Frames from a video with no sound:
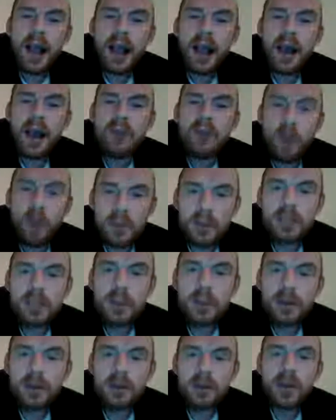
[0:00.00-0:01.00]
from the
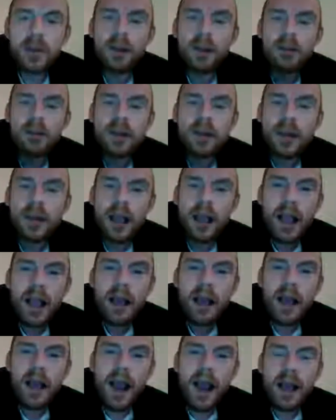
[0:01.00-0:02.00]
spirit world.
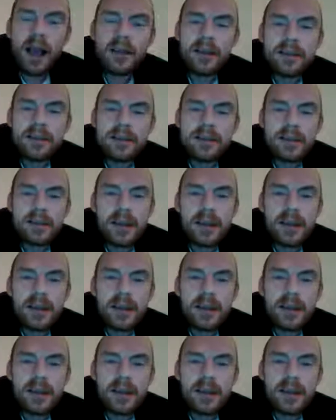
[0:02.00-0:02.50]
And